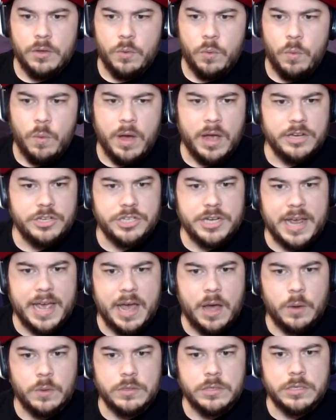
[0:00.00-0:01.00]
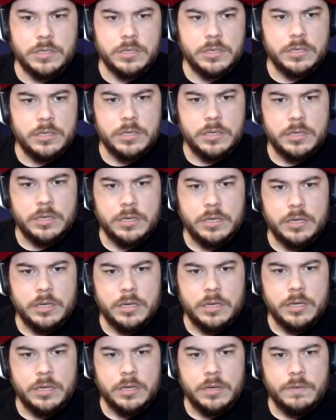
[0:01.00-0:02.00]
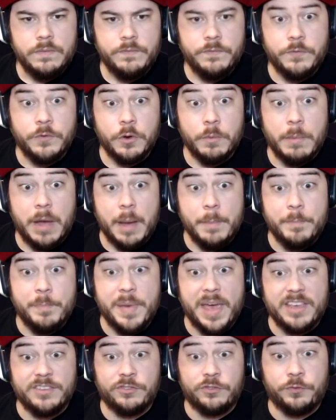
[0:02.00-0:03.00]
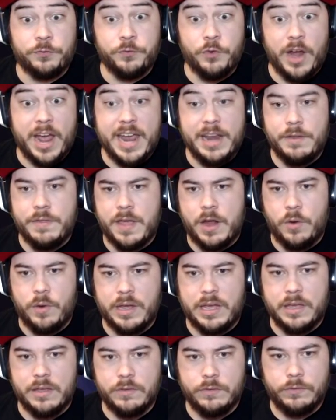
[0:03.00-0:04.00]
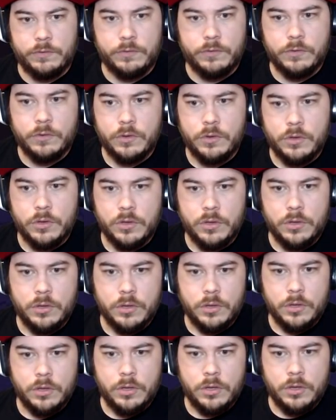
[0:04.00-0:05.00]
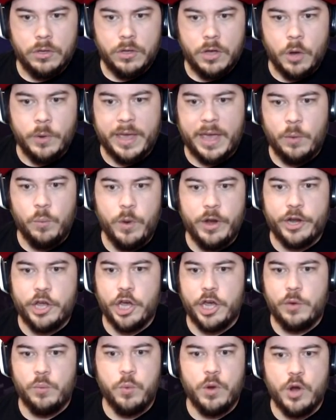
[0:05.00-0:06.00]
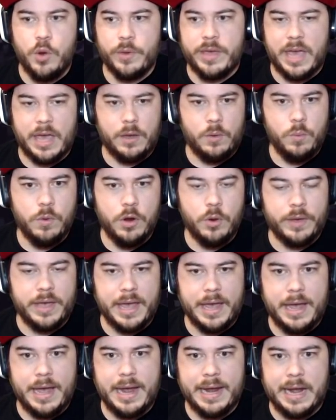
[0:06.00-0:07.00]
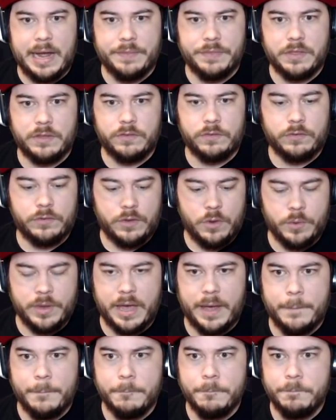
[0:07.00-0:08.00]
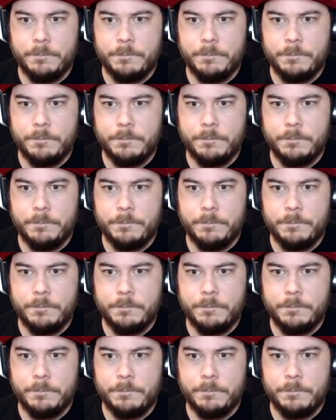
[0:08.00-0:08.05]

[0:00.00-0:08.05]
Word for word: watch out for my best friend. There he is. Okay, we're good. We're okay. We're okay. I got this. Okay.